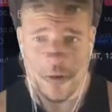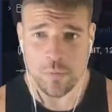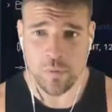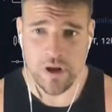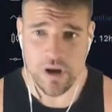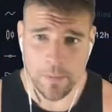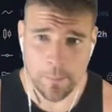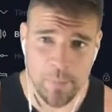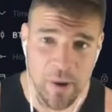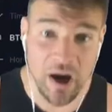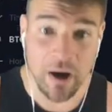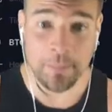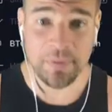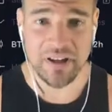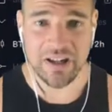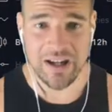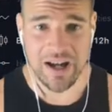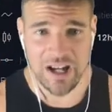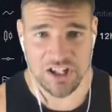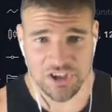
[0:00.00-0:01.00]
We are
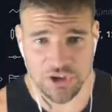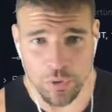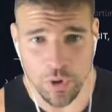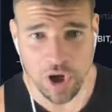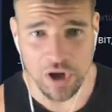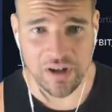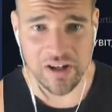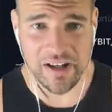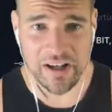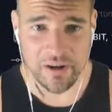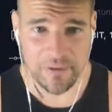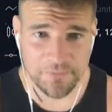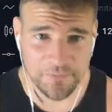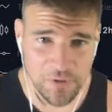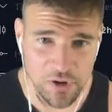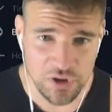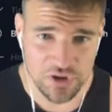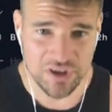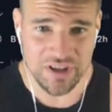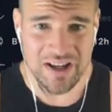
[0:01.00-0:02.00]
pumping, guys. You heard it here
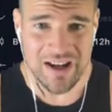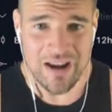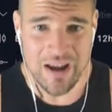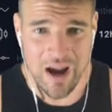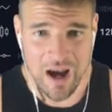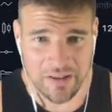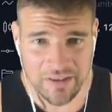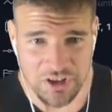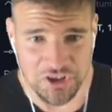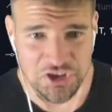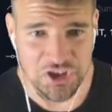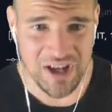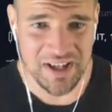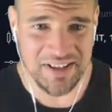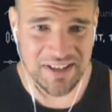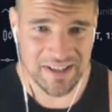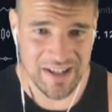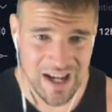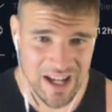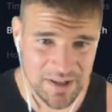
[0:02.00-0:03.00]
first on the
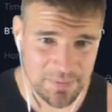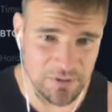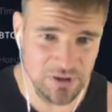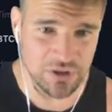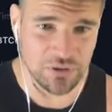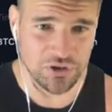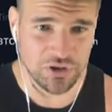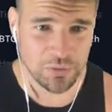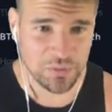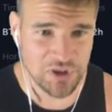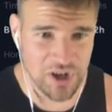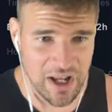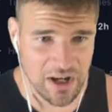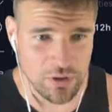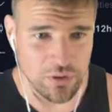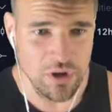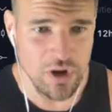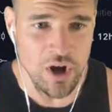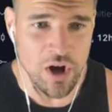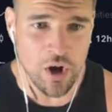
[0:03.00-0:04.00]
Jason Casper YouTube
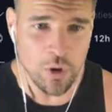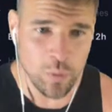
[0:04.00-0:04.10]
channel.